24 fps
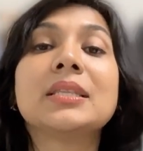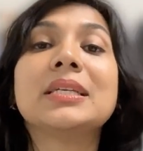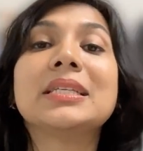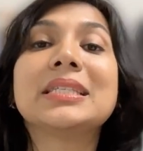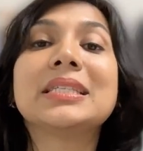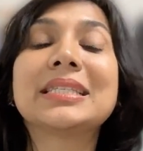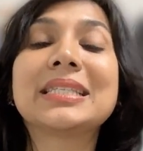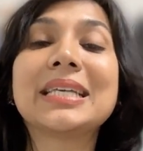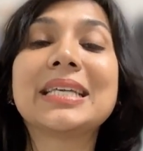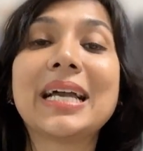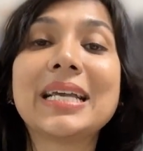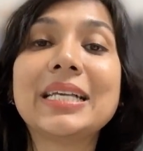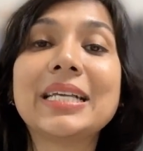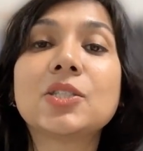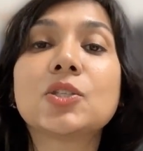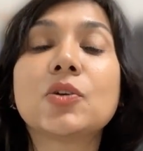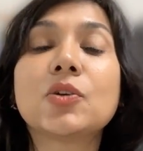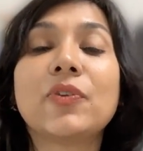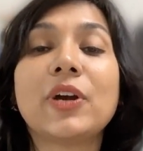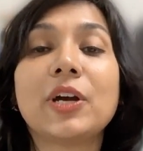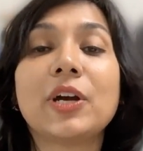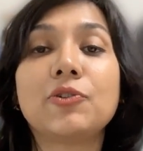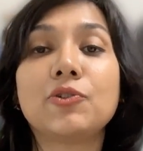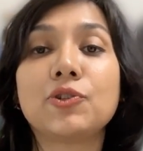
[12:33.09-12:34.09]
The science
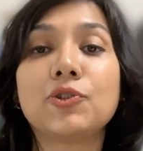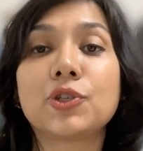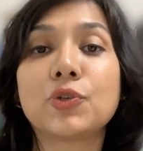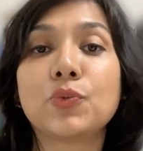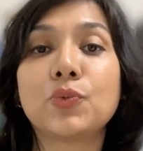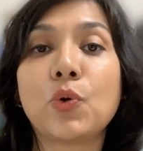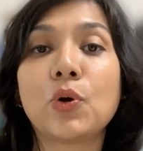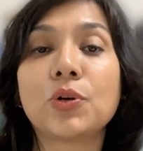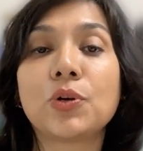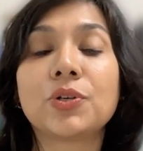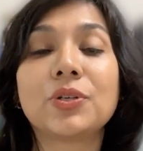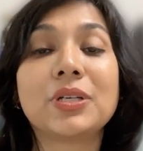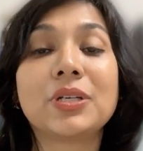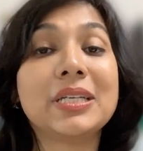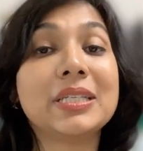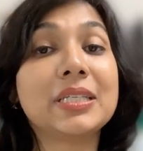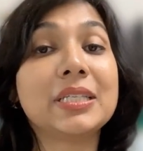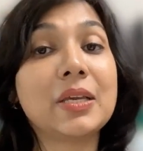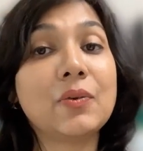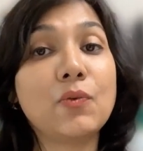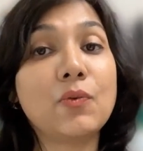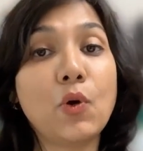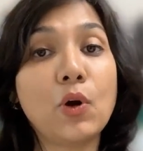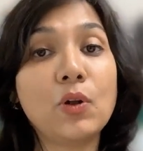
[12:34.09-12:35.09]
of hydrogen water
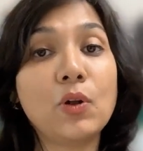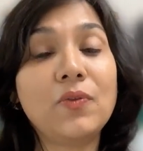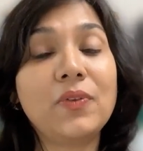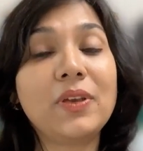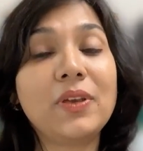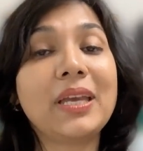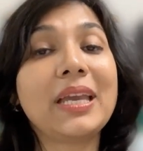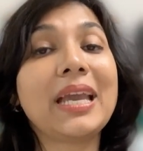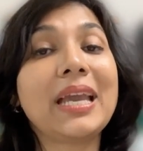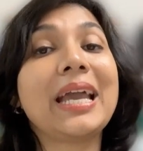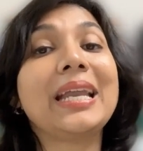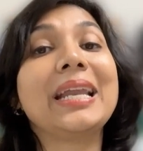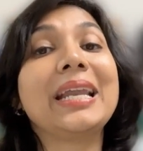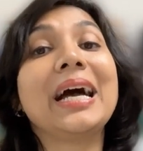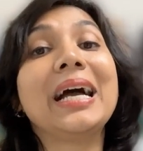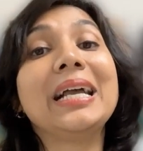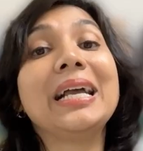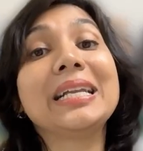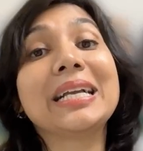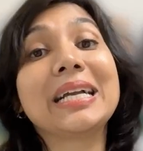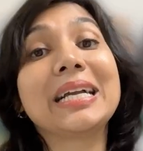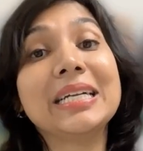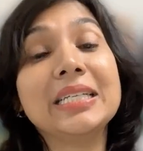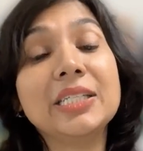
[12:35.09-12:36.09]
is evolving, and
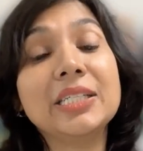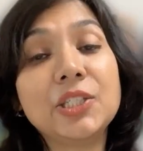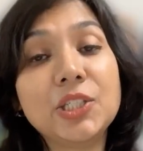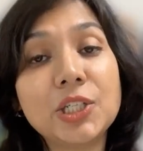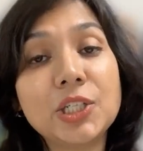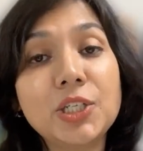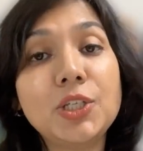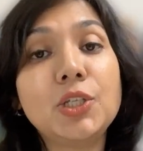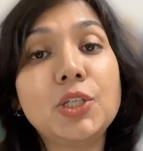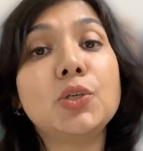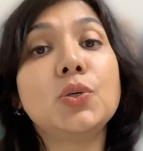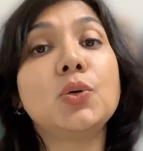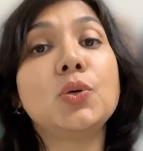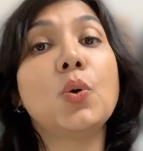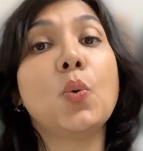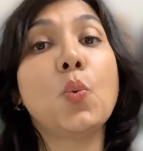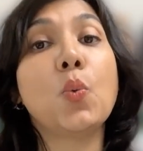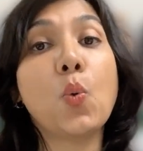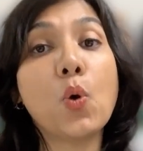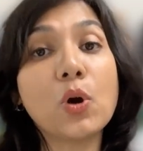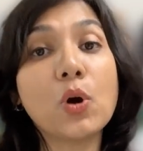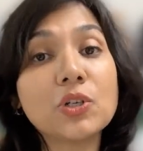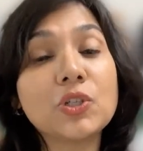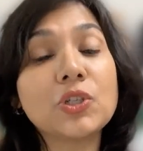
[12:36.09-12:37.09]
I'll continue
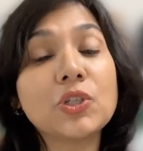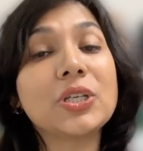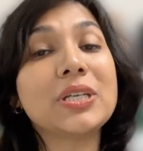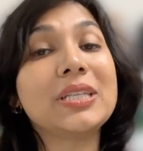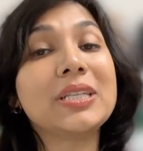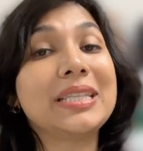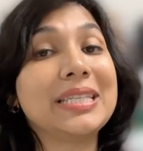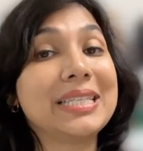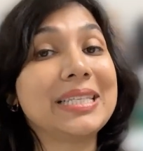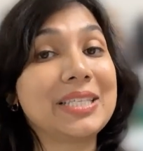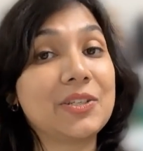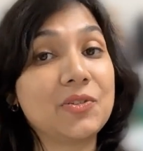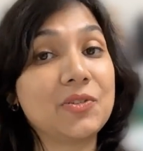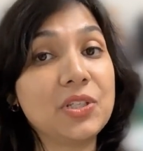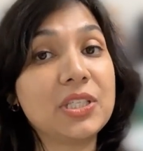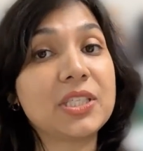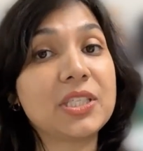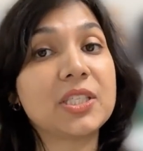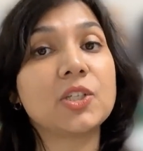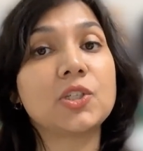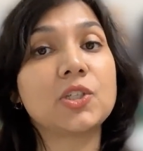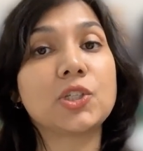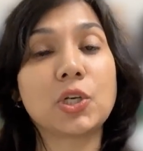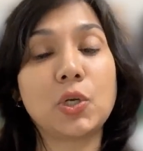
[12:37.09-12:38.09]
watching this
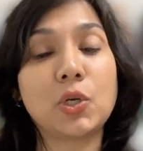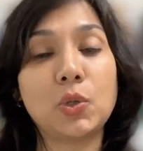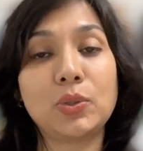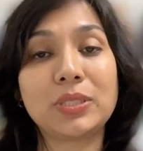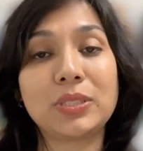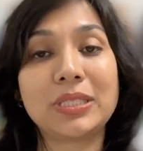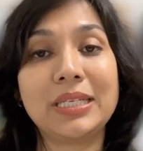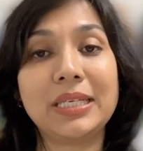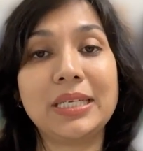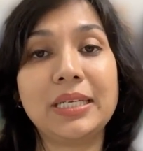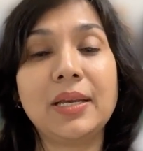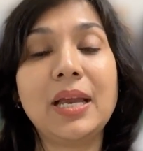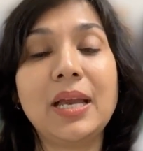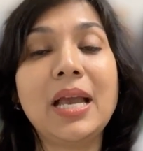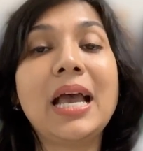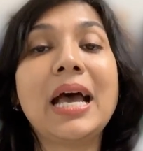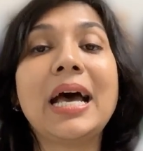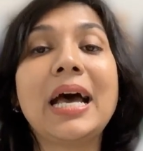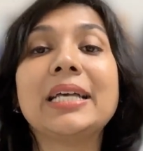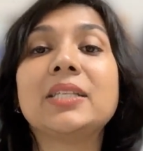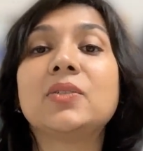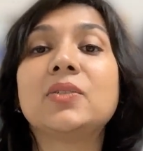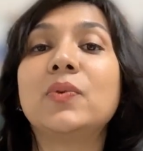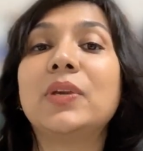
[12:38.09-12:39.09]
research closely.
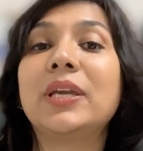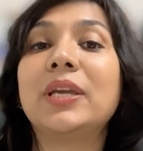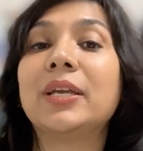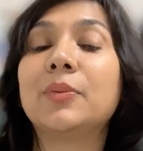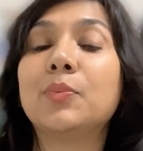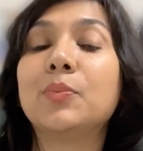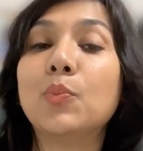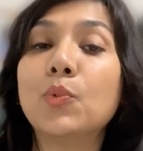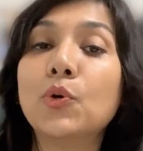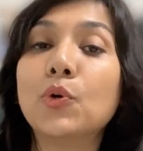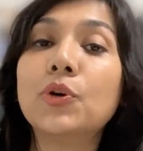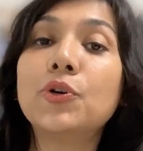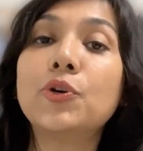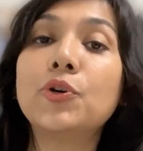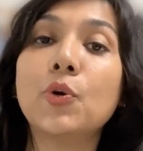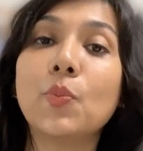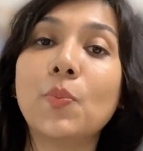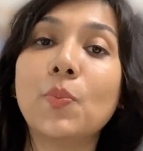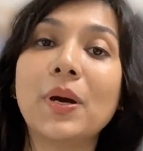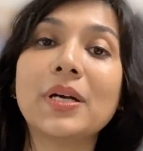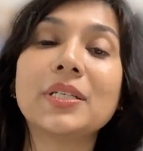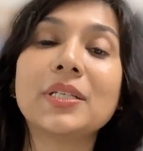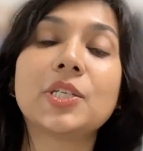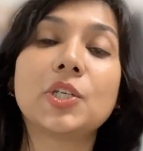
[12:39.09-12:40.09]
As we get more
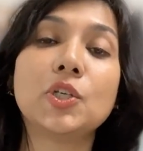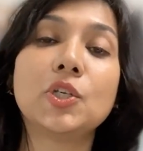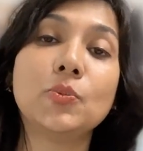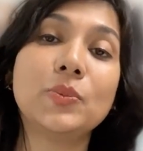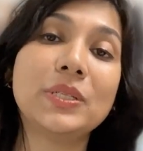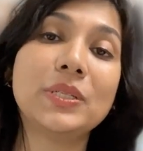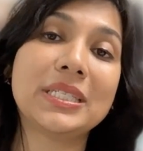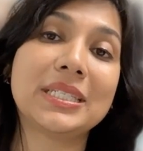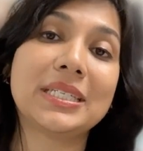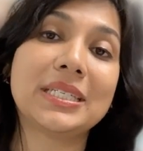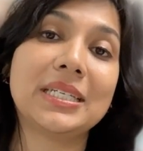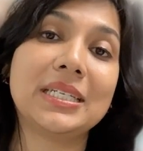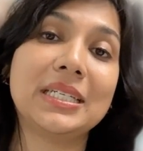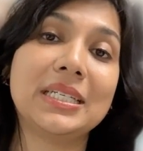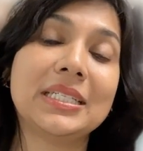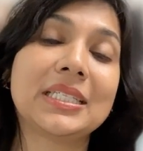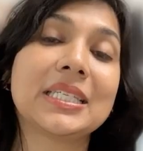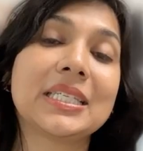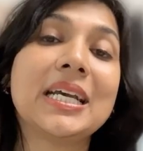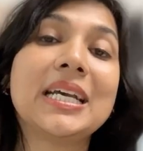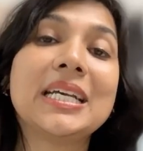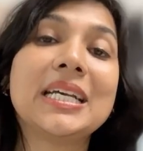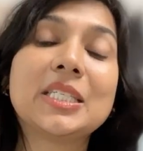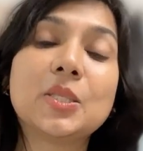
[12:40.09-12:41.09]
robust human
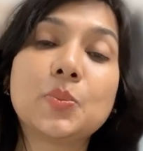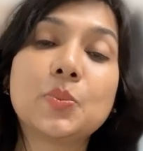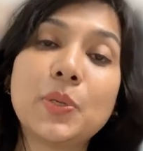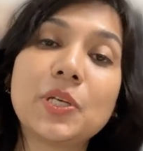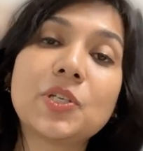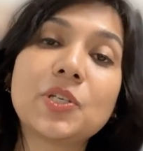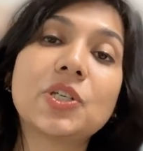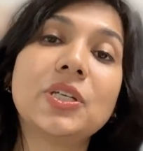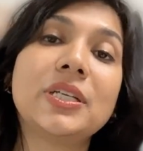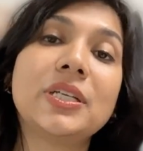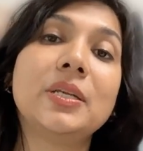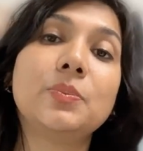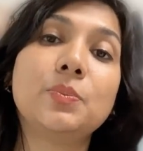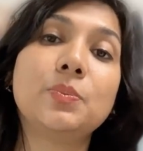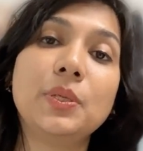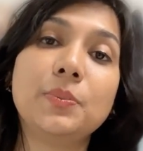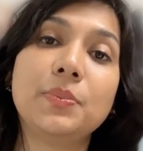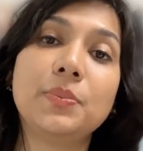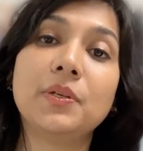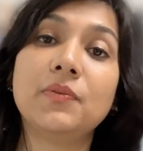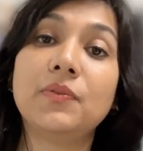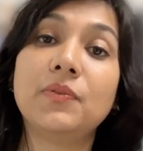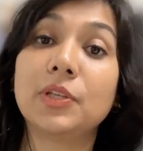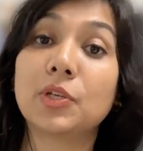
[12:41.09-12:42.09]
studies, especially in
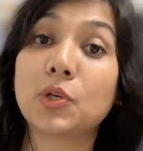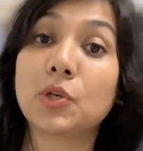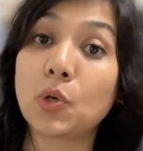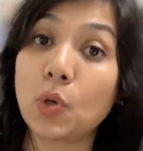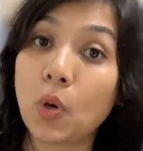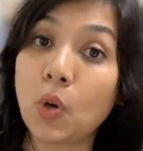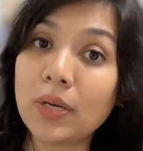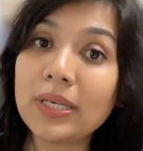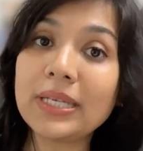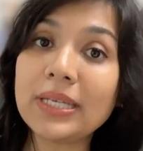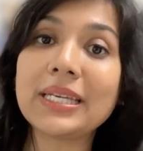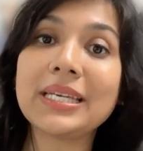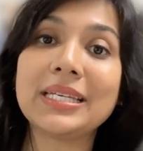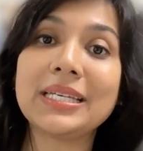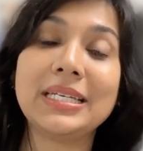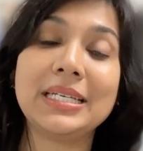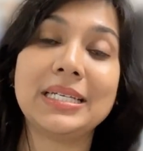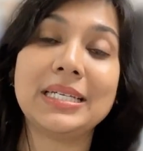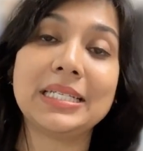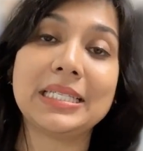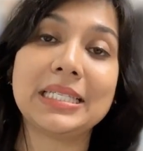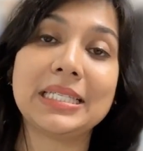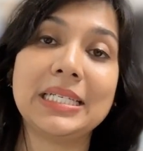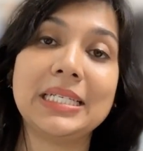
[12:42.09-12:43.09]
people with chronic kidney
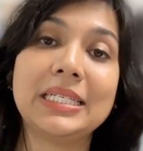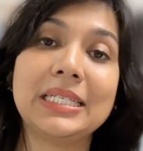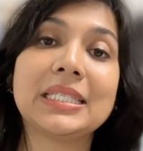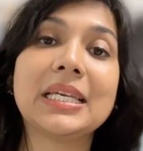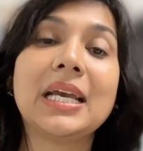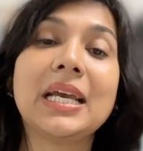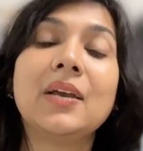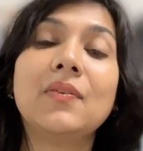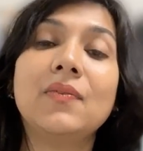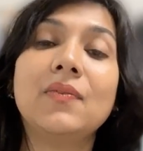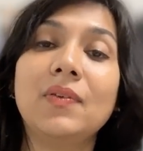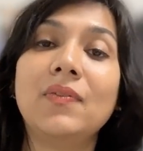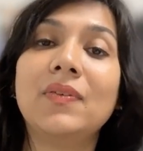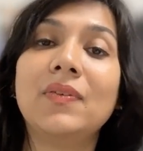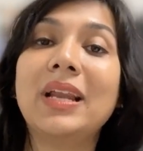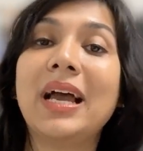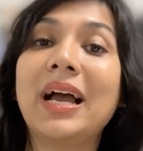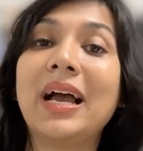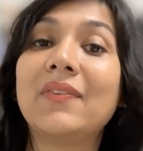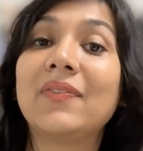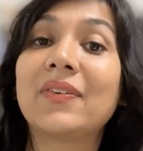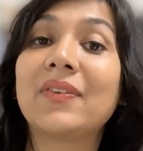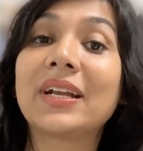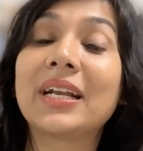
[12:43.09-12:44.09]
disease, we will
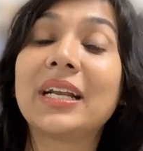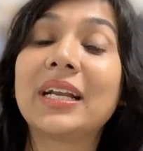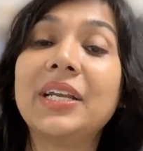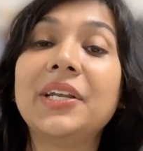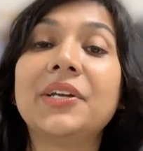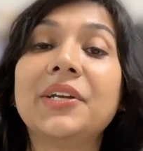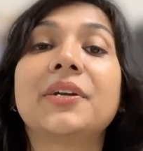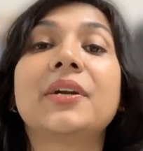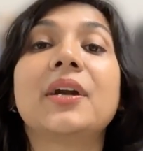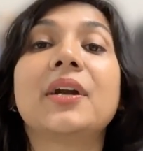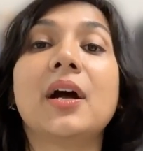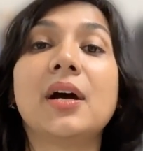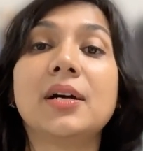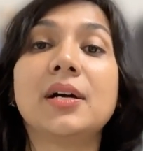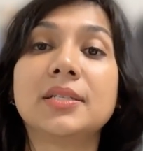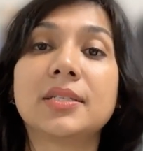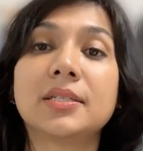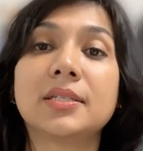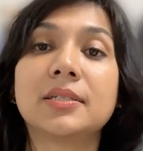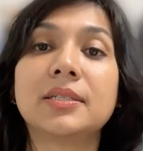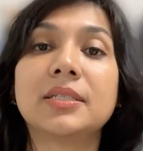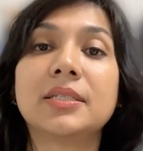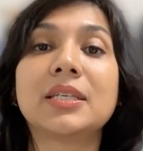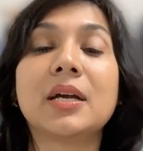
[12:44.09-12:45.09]
have clear
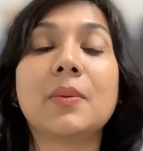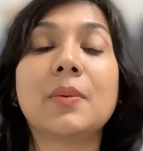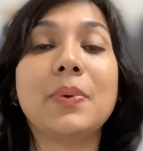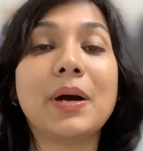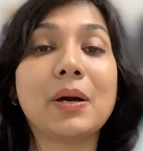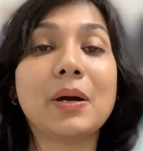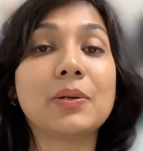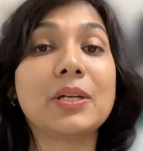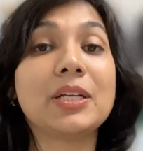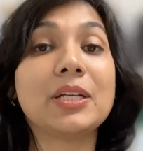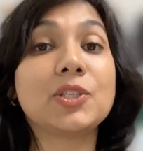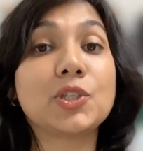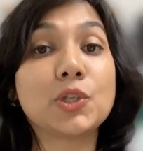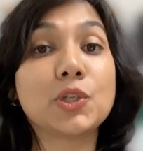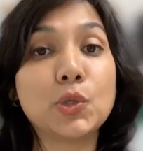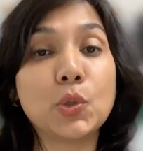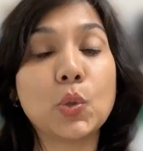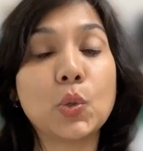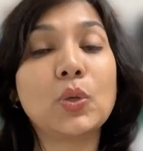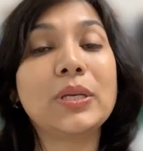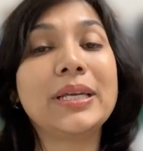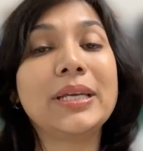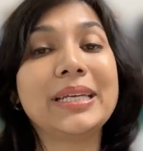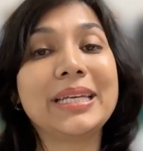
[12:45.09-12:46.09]
answers about its
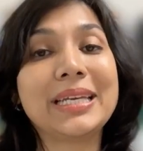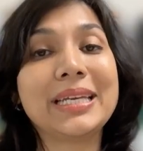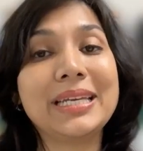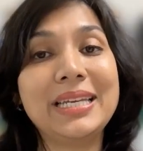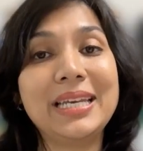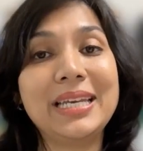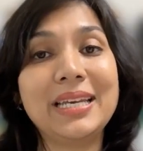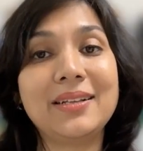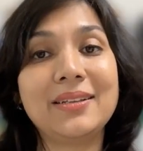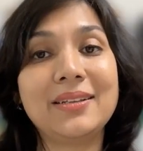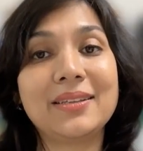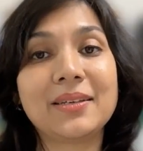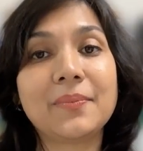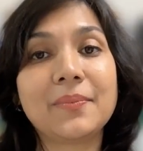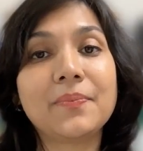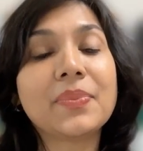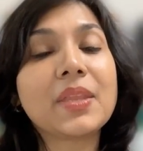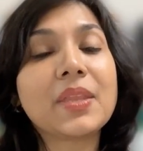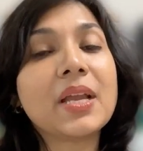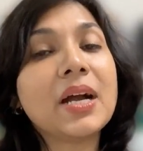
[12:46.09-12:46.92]
role in kidney health.